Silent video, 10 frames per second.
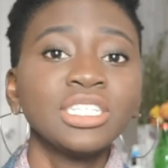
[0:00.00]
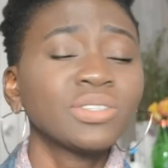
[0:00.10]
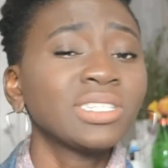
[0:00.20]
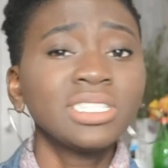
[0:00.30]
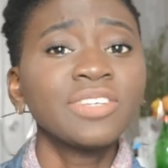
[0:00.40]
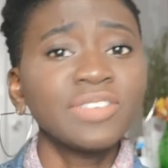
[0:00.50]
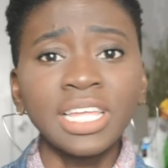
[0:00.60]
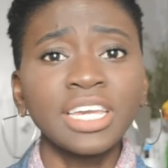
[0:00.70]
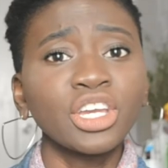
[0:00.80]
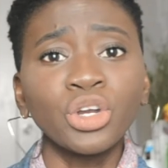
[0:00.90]
So I didn't even,
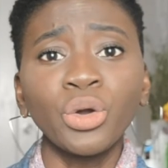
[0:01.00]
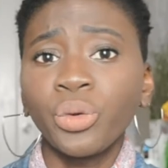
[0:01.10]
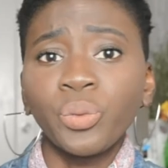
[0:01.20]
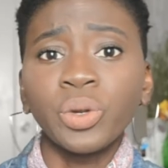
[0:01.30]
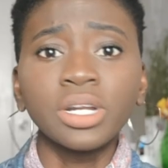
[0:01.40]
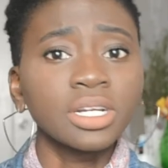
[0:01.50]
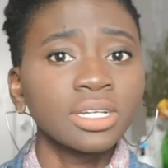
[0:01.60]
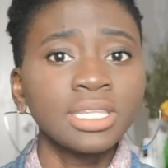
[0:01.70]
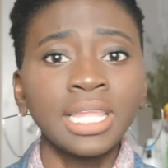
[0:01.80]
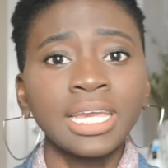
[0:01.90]
like, go to work.
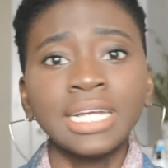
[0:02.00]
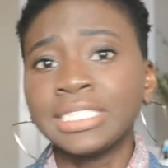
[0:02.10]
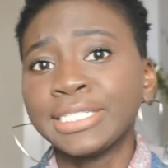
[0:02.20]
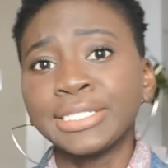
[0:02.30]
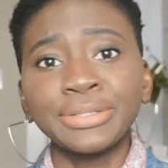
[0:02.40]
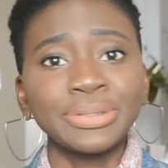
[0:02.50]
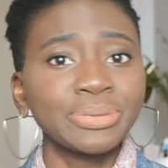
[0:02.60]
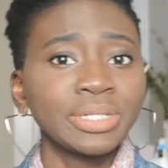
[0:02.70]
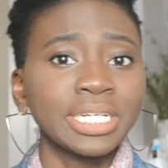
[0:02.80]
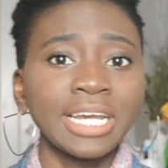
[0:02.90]
Like, I didn't go to
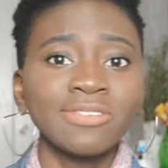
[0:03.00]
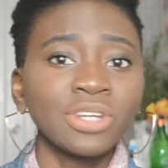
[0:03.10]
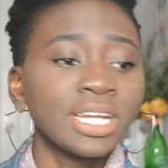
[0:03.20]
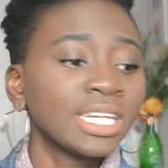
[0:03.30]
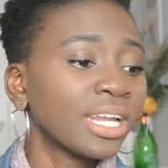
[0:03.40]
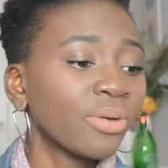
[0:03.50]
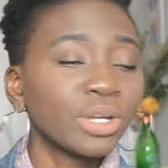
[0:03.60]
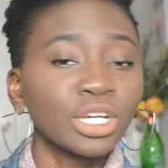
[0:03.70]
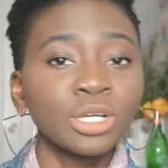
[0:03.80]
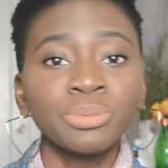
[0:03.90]
work after. I did not
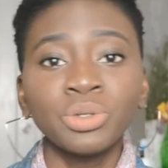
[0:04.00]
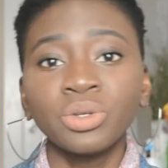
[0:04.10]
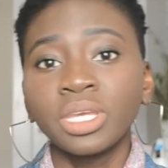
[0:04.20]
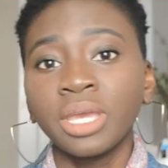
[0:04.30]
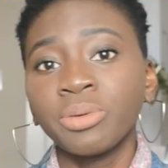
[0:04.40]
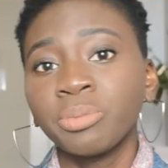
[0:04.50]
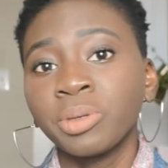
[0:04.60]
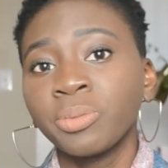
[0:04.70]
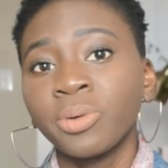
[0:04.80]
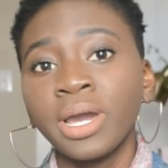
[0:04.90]
want to communicate with
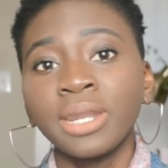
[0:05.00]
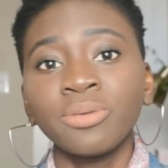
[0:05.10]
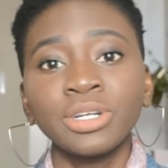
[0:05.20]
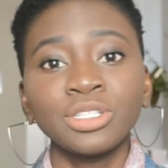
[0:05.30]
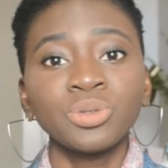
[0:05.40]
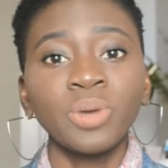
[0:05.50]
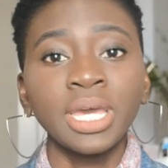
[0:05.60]
people. I didn't want to do